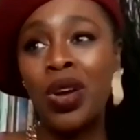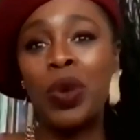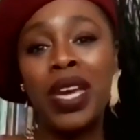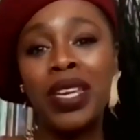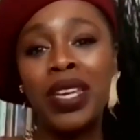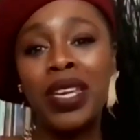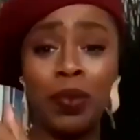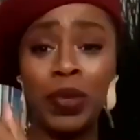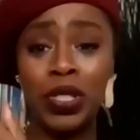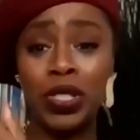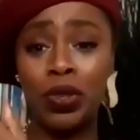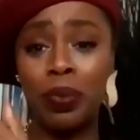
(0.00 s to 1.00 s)
We may have
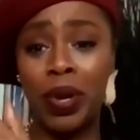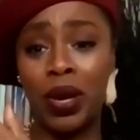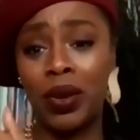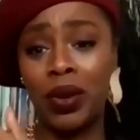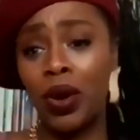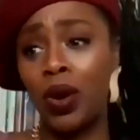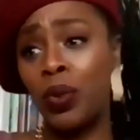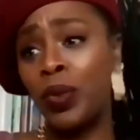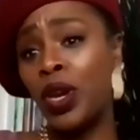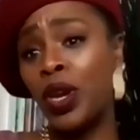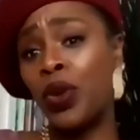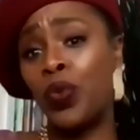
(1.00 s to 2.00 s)
came from a two-parent
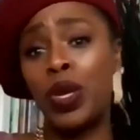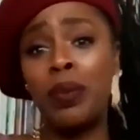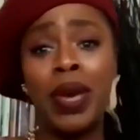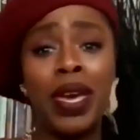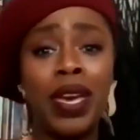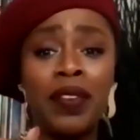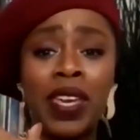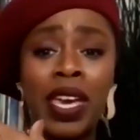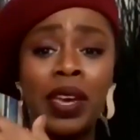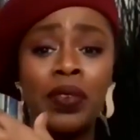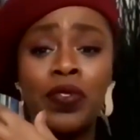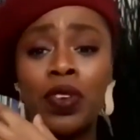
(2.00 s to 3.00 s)
home. We may have
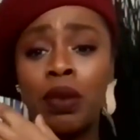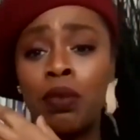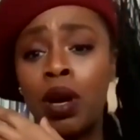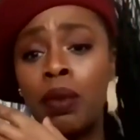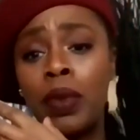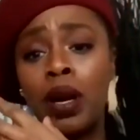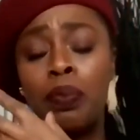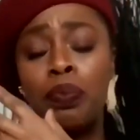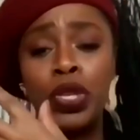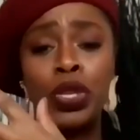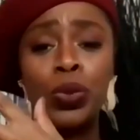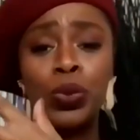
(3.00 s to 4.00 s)
came from
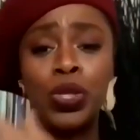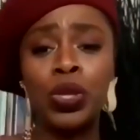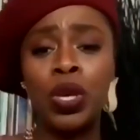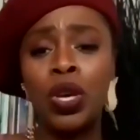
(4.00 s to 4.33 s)
abuse.